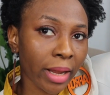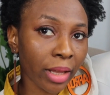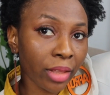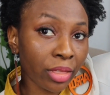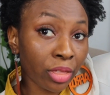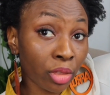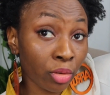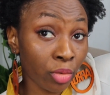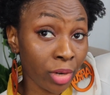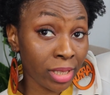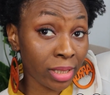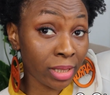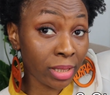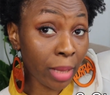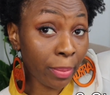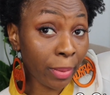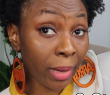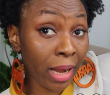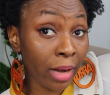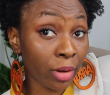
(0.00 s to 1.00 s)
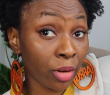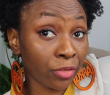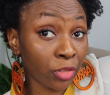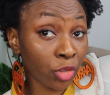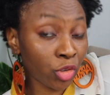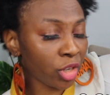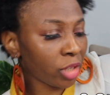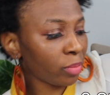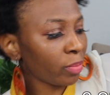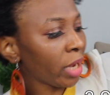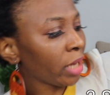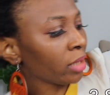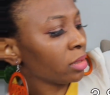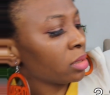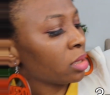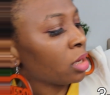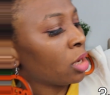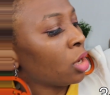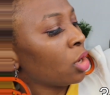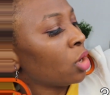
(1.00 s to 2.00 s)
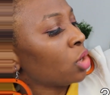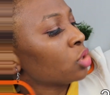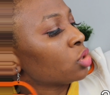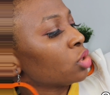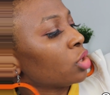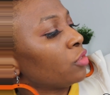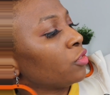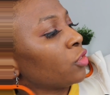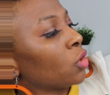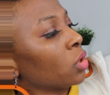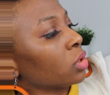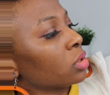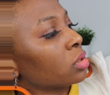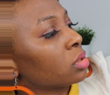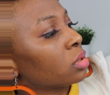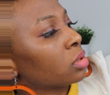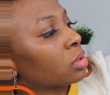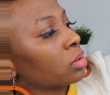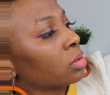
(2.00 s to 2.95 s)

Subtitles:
like a 3-step kind of treatment. So you've got